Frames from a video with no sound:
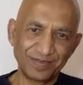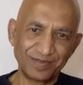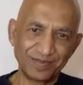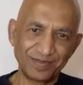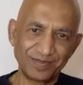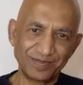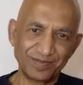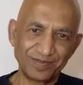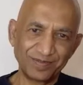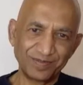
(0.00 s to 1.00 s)

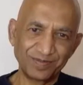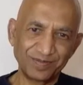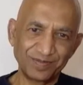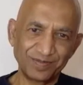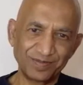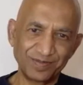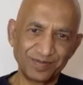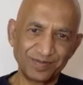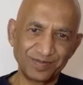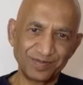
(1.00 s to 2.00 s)

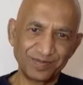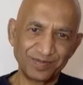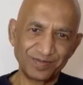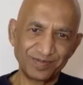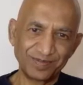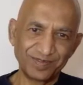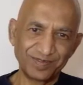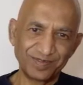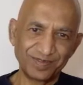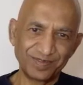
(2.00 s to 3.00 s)

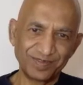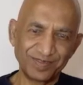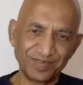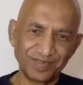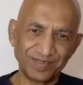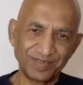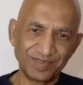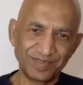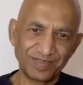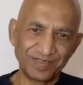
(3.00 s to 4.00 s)

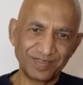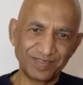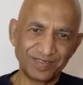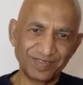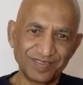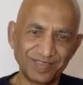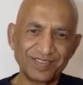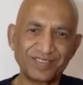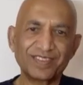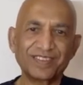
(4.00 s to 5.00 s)

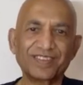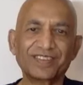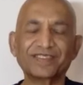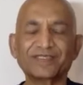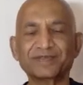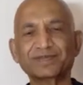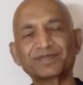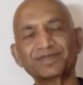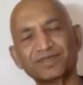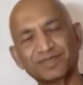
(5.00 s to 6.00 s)

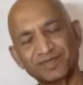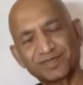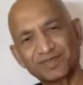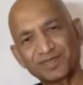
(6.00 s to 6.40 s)
[no speech]